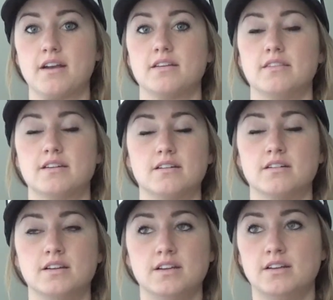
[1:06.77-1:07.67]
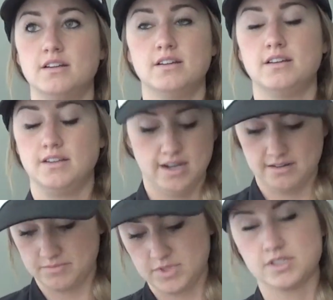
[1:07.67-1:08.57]
and then yeah,
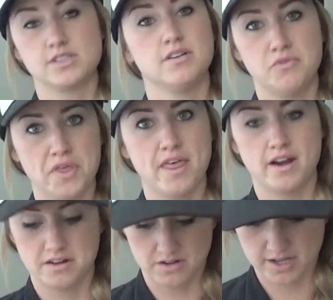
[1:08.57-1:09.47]
just avoid that at all